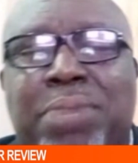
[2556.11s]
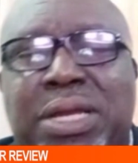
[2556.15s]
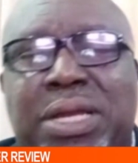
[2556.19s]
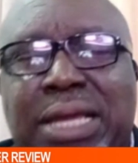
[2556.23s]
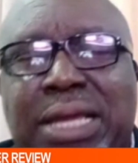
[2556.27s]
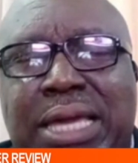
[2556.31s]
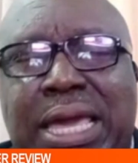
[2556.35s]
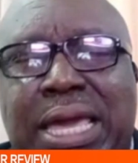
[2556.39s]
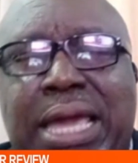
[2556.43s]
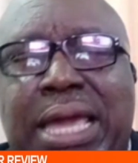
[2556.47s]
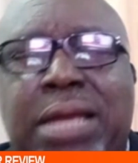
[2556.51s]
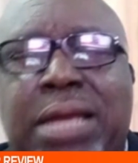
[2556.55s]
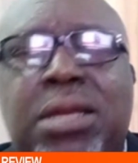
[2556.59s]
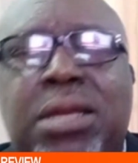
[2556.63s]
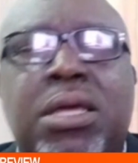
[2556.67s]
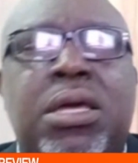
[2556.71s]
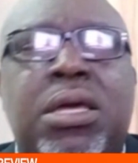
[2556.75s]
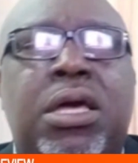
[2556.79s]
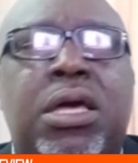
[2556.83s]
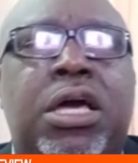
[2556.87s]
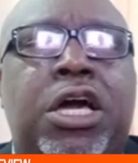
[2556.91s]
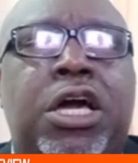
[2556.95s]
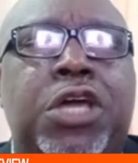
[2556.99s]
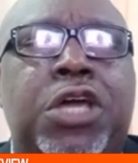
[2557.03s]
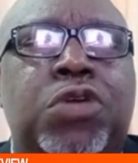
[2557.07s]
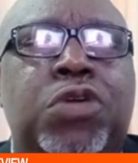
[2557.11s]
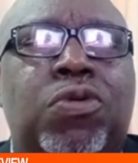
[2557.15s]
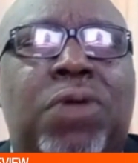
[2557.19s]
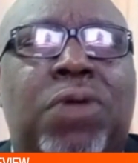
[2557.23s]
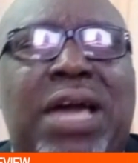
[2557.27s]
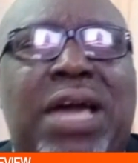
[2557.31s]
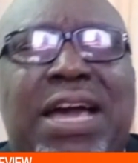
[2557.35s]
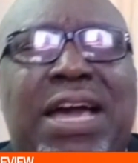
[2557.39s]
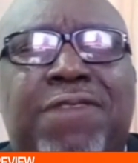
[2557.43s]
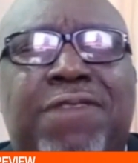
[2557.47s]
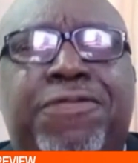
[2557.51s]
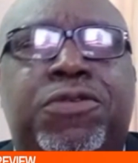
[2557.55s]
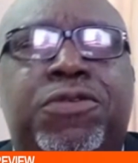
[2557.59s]
But again,
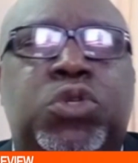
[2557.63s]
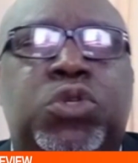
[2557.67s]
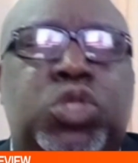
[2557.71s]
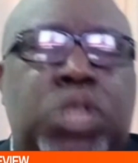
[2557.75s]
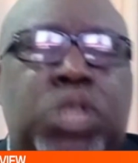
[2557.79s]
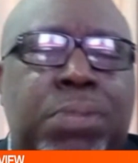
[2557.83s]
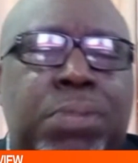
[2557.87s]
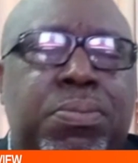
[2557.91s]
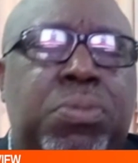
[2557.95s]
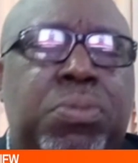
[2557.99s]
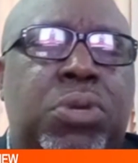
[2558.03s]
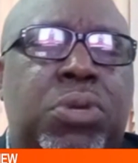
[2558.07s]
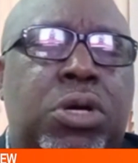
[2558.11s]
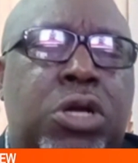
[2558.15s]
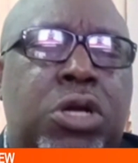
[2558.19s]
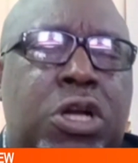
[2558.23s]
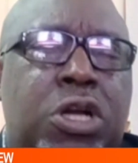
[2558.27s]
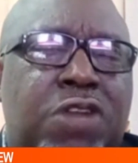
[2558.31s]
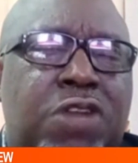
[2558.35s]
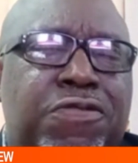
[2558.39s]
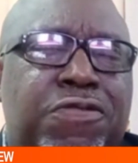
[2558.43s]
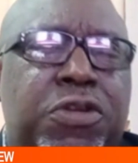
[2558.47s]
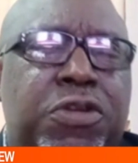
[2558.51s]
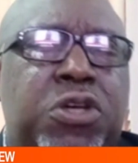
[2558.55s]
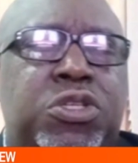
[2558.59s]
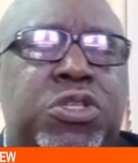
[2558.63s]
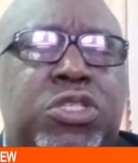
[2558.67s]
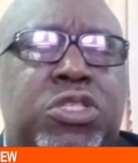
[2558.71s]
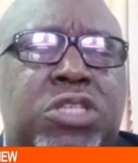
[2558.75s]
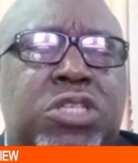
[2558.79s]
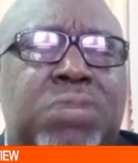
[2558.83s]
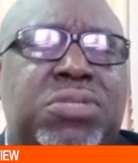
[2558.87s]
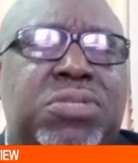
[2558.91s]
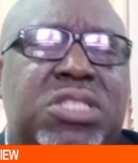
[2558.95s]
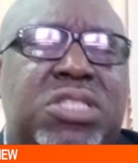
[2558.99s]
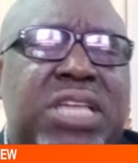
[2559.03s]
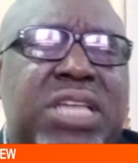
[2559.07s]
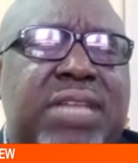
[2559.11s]
you have some governors,
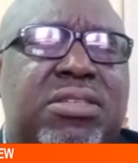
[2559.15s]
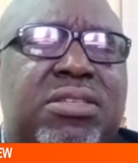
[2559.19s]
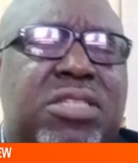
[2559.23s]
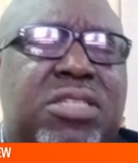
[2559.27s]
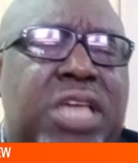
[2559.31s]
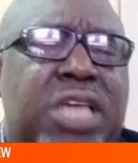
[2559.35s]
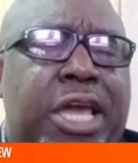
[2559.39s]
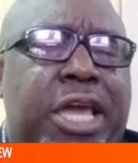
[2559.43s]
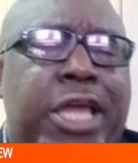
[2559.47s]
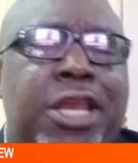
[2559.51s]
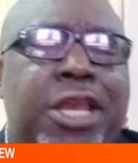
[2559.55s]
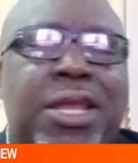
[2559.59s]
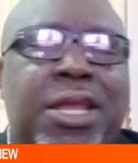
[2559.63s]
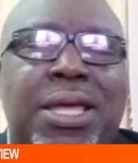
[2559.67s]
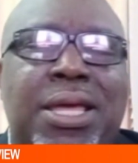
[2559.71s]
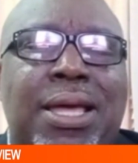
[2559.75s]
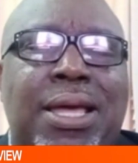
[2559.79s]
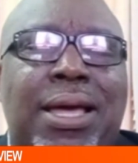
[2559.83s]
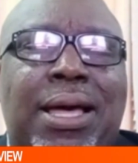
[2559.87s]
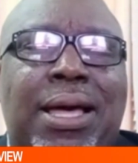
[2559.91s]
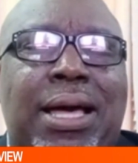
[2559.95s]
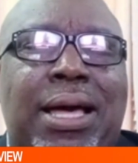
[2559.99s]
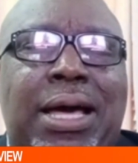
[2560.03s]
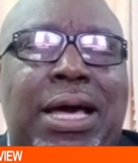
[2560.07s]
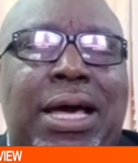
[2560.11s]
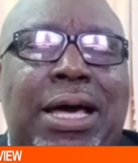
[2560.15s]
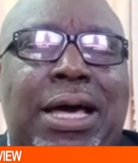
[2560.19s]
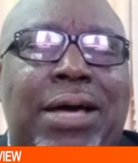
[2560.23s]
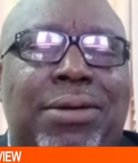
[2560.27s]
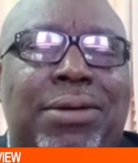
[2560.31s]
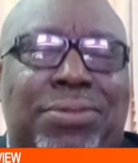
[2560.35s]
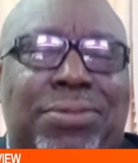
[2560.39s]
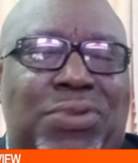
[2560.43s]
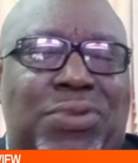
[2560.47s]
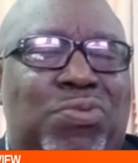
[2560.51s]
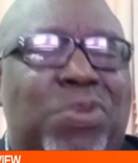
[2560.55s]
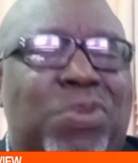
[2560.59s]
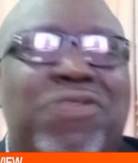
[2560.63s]
some states saying,
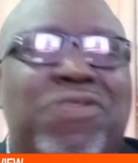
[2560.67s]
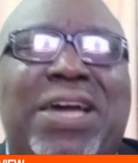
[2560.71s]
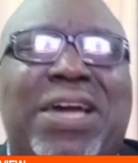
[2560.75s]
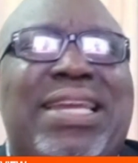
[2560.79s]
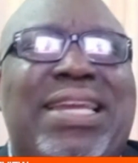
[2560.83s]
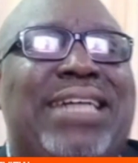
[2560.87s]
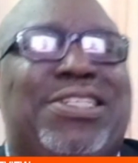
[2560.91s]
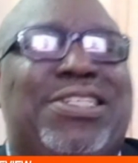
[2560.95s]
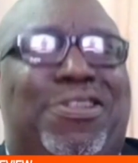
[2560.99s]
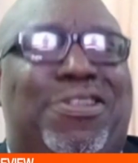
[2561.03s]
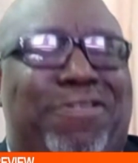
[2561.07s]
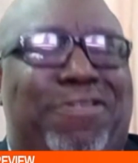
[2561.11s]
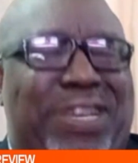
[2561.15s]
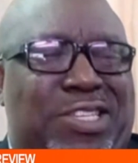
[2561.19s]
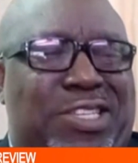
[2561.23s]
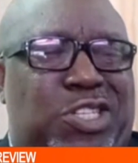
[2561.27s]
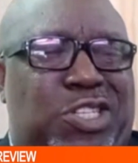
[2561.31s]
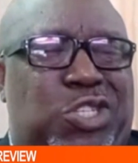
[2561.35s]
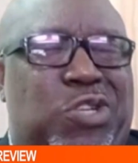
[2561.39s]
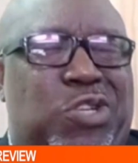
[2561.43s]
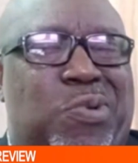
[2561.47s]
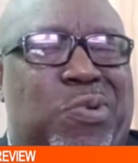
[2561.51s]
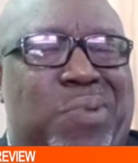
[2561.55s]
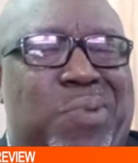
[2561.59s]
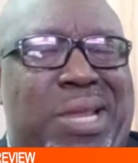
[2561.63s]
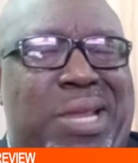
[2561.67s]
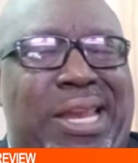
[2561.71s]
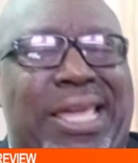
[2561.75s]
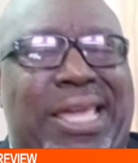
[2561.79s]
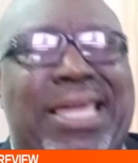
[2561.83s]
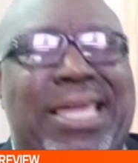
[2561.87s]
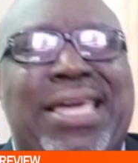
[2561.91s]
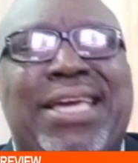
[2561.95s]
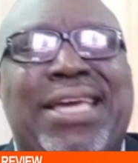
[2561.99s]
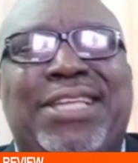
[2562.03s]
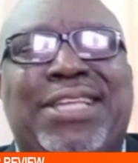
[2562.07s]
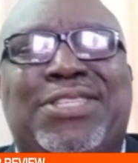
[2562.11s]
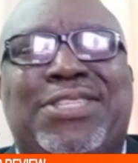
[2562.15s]
we've had that conversation
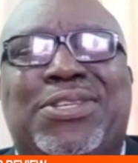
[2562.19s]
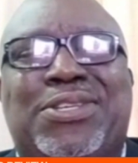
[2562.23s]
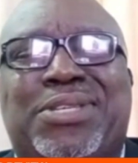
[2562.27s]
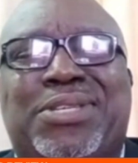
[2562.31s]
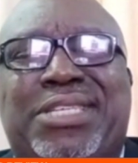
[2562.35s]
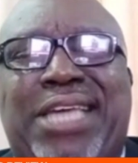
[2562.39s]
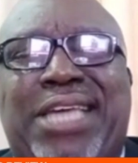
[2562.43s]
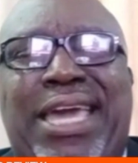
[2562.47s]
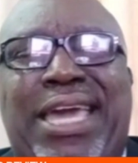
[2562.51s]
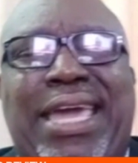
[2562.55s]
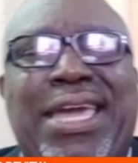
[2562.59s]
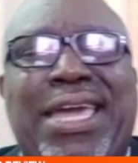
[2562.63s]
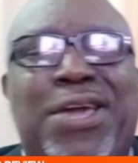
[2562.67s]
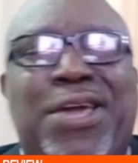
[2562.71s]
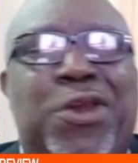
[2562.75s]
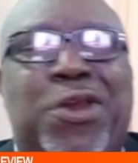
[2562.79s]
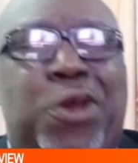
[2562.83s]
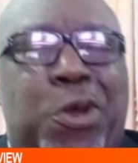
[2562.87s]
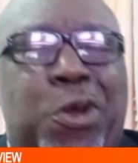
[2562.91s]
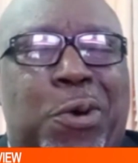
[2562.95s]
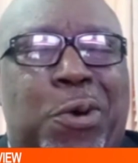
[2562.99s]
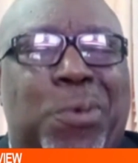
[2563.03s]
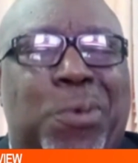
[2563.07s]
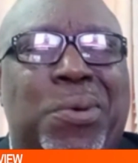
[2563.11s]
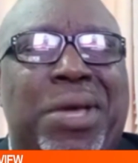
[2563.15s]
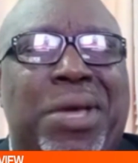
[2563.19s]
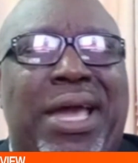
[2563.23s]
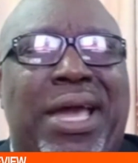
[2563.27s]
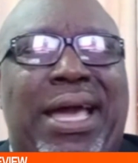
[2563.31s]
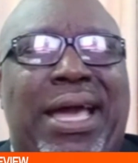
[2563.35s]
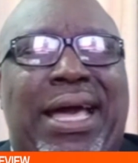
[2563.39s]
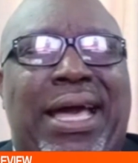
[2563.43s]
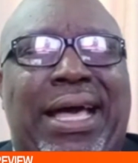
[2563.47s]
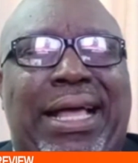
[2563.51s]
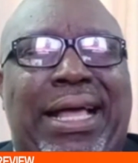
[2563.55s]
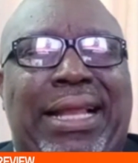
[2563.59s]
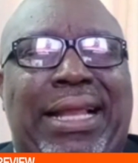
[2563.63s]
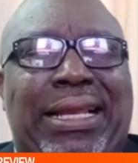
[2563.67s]
really, to say, no,
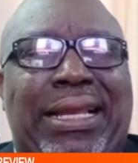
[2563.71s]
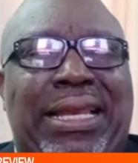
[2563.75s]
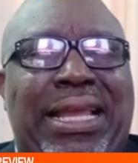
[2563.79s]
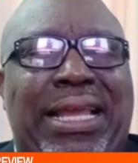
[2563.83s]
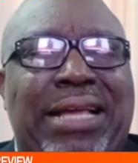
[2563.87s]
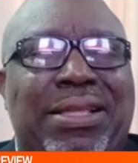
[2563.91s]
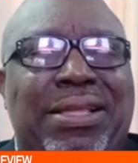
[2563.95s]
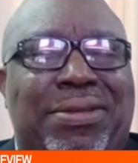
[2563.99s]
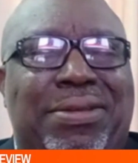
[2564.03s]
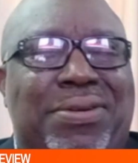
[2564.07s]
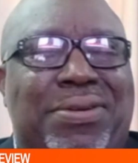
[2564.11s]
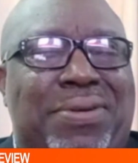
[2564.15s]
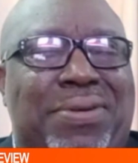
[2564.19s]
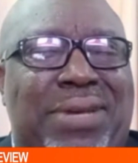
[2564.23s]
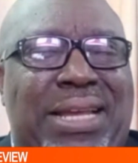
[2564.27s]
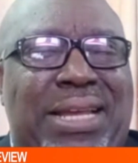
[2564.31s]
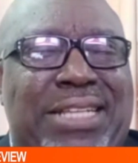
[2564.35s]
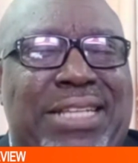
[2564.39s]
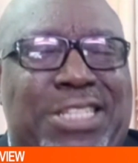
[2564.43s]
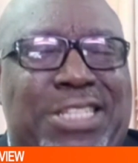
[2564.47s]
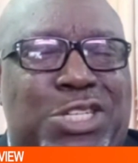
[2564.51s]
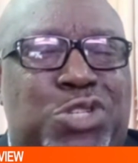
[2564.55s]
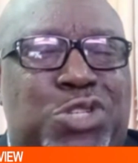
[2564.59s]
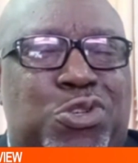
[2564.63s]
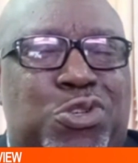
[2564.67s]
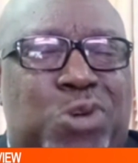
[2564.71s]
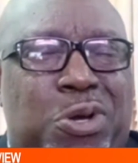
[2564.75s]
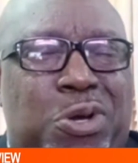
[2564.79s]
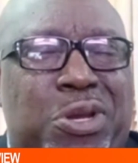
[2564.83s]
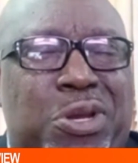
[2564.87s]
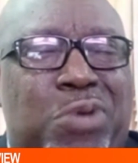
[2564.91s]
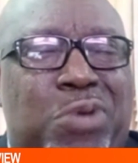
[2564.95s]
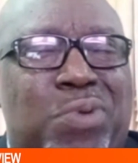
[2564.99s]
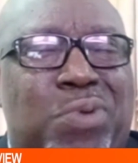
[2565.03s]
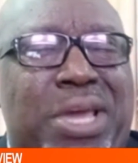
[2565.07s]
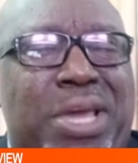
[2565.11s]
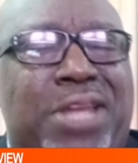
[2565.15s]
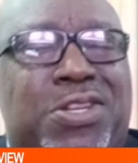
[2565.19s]
let it run
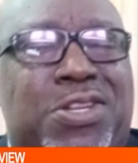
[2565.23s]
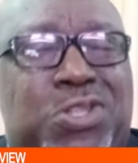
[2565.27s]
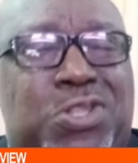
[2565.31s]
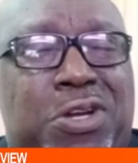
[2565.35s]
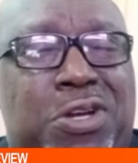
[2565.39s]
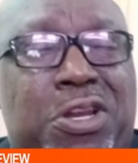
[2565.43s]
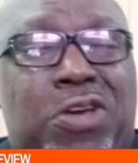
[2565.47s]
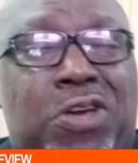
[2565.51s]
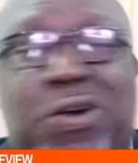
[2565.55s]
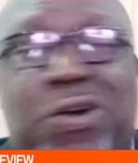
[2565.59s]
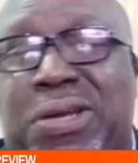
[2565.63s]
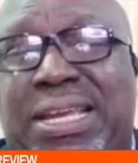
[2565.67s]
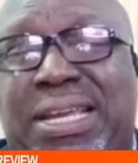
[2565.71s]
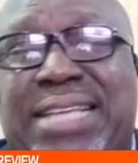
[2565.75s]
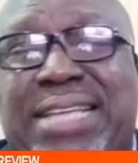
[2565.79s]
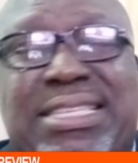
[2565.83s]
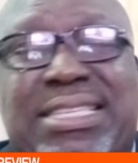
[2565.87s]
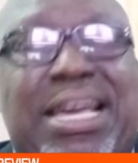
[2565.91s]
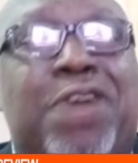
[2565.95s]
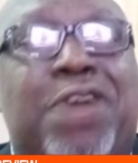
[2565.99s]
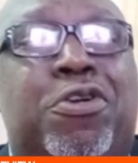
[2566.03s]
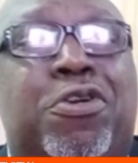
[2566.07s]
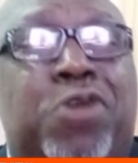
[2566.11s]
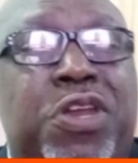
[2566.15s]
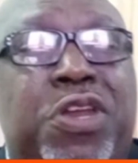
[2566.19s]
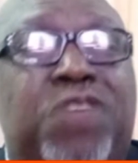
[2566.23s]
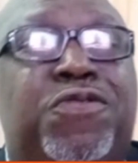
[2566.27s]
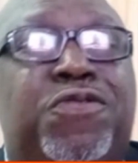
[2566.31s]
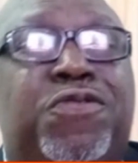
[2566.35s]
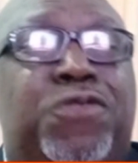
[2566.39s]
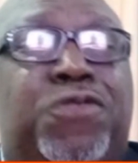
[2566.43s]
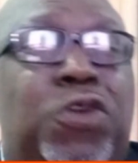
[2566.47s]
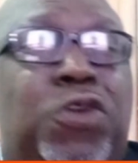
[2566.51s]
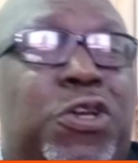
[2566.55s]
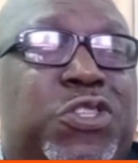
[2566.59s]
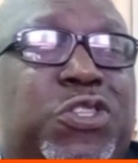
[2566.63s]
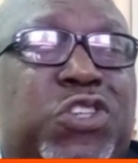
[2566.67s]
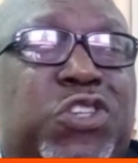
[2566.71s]
the way it's running. Others are running
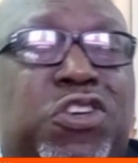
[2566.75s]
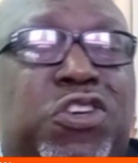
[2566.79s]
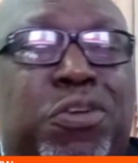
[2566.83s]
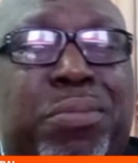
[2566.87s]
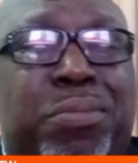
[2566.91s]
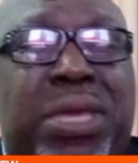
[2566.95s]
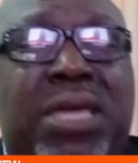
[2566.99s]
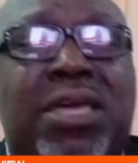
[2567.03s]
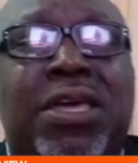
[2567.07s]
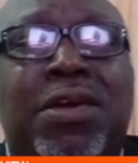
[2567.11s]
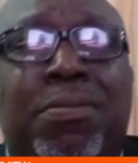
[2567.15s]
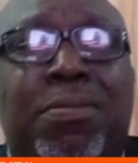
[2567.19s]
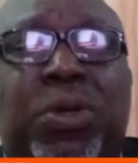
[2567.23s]
full autonomy,